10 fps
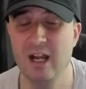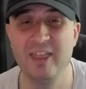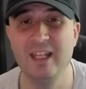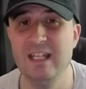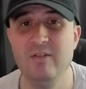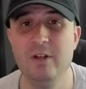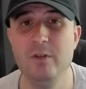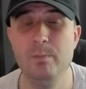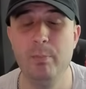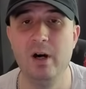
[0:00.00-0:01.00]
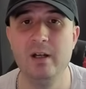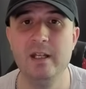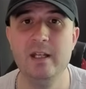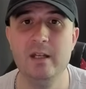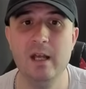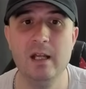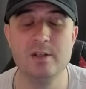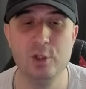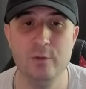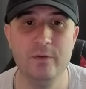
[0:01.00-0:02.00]
I think even if you buy in at
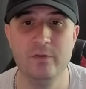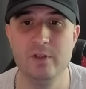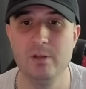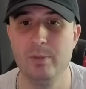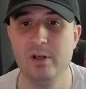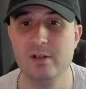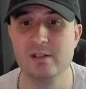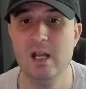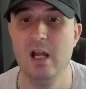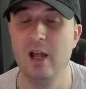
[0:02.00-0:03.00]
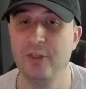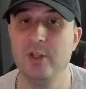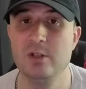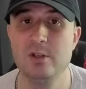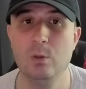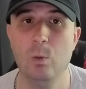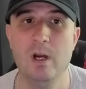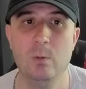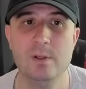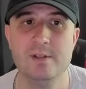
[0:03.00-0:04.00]
250 a box, I think you're doing
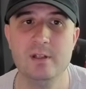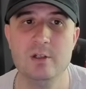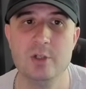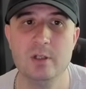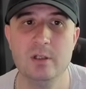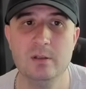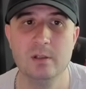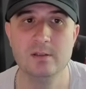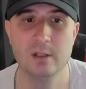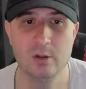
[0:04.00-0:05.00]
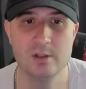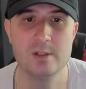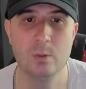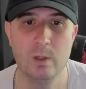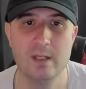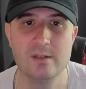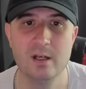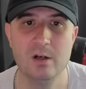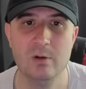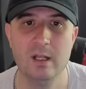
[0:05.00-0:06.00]
well with Surgeon, as long as you're willing to
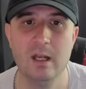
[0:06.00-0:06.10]
hold it.